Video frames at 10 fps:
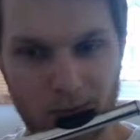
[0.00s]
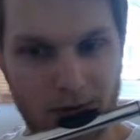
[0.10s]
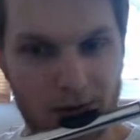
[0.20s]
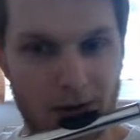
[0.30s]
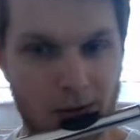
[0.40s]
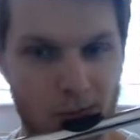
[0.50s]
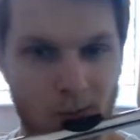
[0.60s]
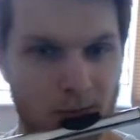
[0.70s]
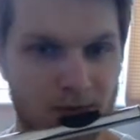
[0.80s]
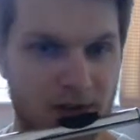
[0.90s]
to
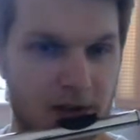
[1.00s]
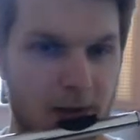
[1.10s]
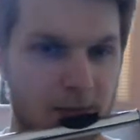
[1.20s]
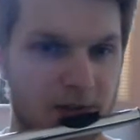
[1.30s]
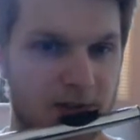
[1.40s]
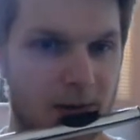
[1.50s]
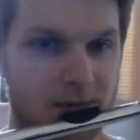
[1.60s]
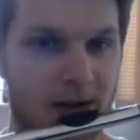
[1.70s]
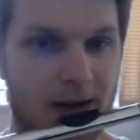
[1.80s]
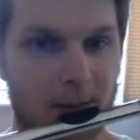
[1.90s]
keep the same
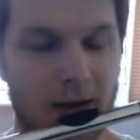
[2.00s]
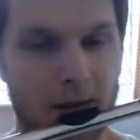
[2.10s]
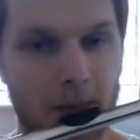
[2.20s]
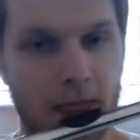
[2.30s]
dynamic.